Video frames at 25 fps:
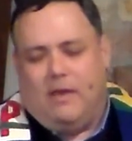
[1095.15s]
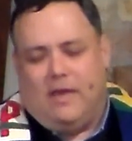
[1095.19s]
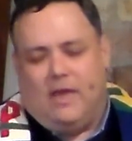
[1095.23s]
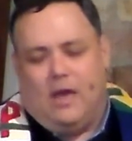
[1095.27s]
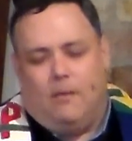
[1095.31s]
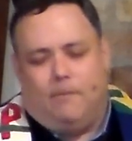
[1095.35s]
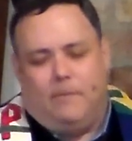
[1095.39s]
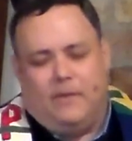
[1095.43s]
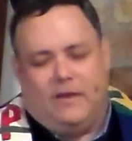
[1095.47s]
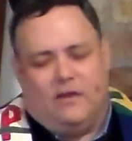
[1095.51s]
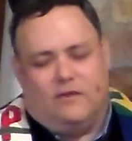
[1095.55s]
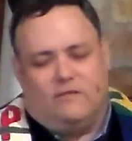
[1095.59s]
by
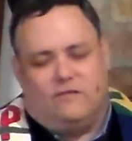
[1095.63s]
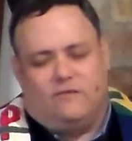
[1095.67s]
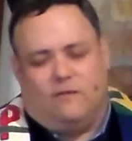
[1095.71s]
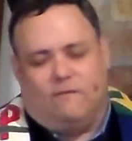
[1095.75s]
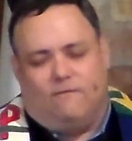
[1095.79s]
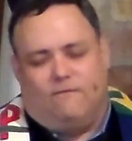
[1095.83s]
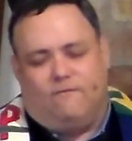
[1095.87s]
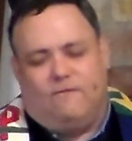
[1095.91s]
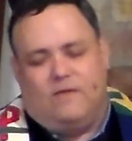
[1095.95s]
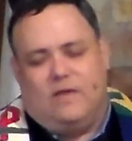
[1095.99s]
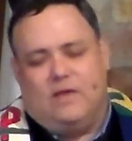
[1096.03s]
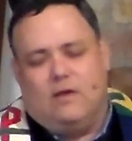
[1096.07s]
helping us
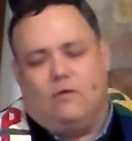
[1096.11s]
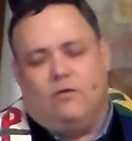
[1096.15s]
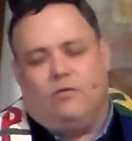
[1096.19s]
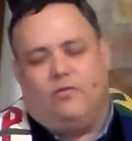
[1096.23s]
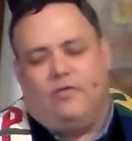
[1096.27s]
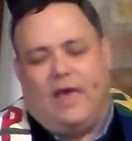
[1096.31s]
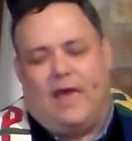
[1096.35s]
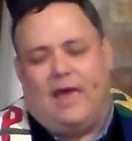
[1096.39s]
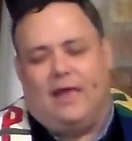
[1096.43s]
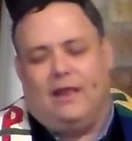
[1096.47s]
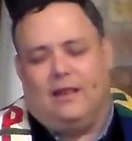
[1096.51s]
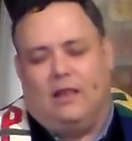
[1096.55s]
to
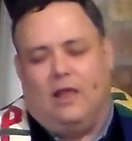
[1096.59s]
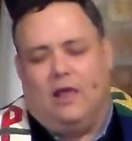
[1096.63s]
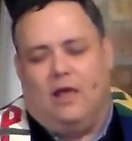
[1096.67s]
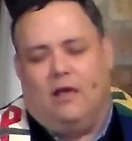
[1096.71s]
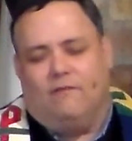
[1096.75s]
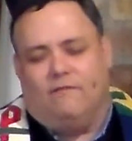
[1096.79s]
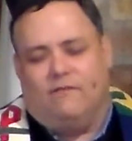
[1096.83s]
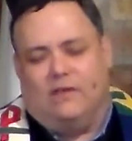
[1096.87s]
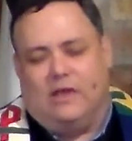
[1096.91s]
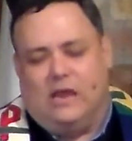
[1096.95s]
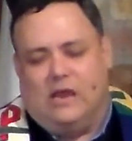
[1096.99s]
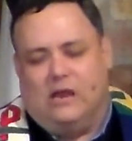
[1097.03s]
feel that
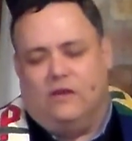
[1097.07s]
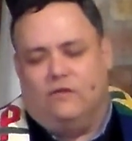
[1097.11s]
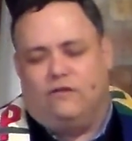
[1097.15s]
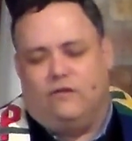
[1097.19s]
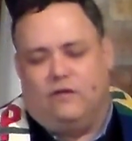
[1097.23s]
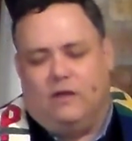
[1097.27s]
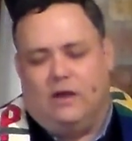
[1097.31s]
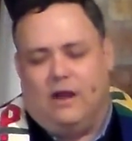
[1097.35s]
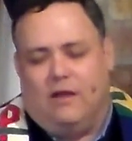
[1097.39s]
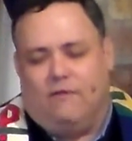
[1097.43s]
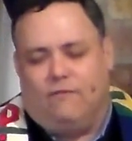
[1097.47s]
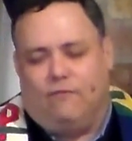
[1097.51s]
love
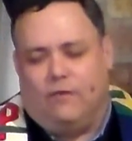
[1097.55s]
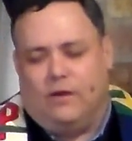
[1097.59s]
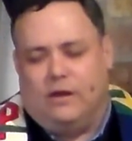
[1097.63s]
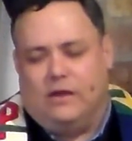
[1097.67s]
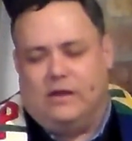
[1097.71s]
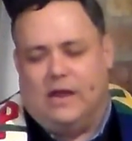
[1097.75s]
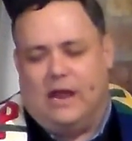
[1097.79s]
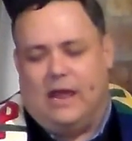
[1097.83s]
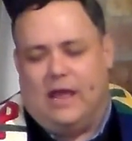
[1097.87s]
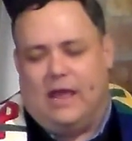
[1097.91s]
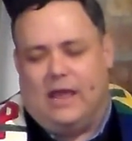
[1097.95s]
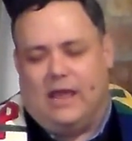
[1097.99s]
each and
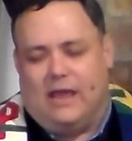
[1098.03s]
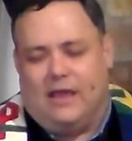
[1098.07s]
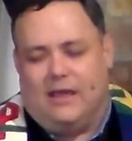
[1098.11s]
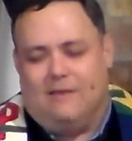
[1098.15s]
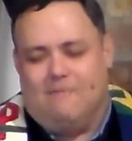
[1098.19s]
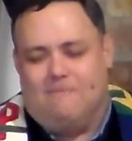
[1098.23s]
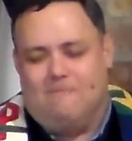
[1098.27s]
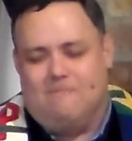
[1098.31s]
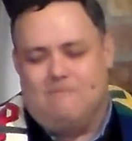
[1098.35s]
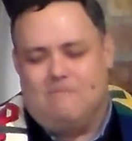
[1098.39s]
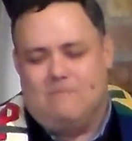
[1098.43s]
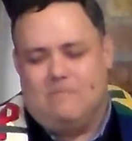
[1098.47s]
every day,
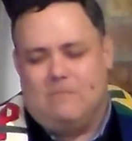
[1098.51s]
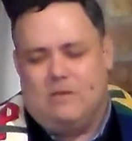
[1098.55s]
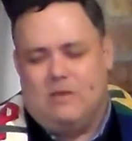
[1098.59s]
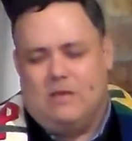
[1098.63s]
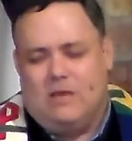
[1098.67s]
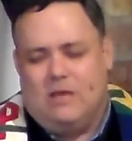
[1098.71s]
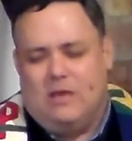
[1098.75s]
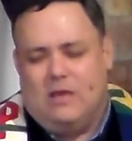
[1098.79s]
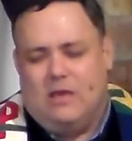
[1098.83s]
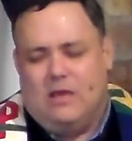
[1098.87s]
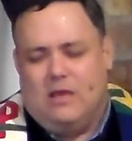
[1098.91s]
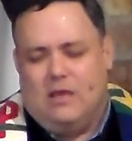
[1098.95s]

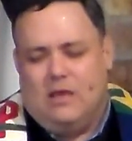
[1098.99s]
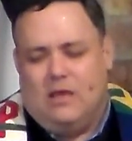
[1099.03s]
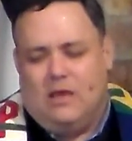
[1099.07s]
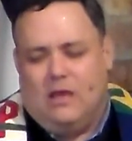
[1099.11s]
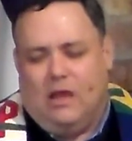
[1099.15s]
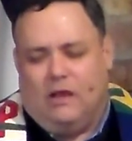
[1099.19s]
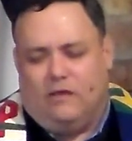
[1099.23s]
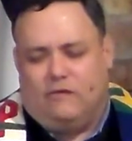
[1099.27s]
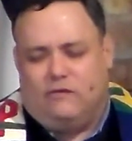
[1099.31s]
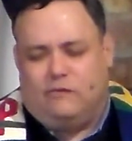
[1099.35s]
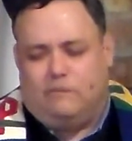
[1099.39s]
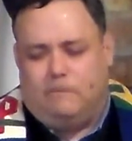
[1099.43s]

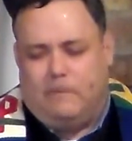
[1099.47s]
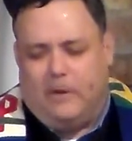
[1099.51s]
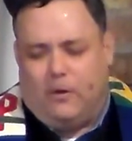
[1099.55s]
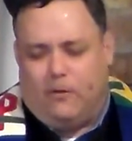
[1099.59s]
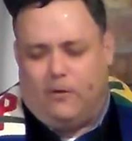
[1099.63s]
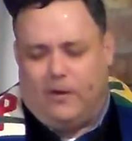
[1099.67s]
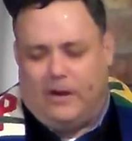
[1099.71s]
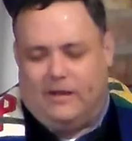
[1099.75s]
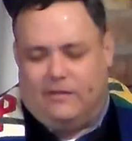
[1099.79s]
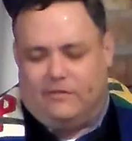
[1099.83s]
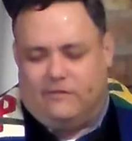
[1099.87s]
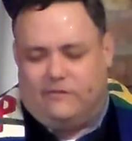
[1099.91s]

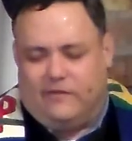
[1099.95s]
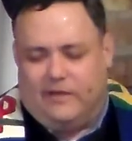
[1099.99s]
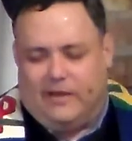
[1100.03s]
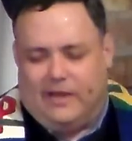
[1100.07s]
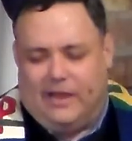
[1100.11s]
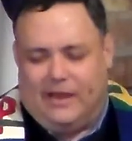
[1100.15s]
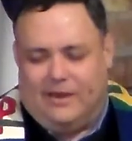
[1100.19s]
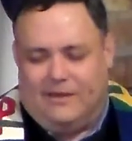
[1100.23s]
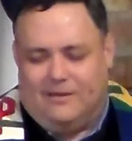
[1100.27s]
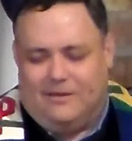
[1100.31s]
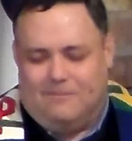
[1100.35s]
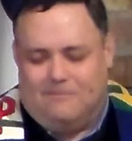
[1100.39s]

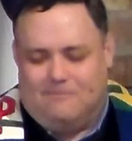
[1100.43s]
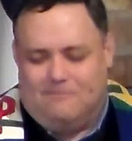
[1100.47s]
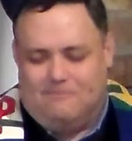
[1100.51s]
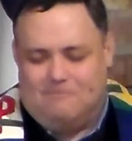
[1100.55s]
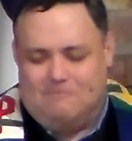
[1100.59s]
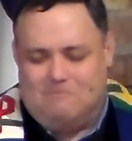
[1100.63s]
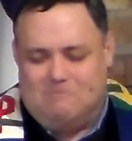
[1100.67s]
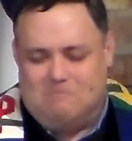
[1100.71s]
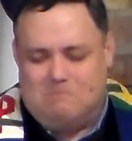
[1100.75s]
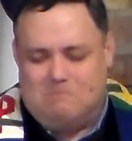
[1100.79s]
experiencing it,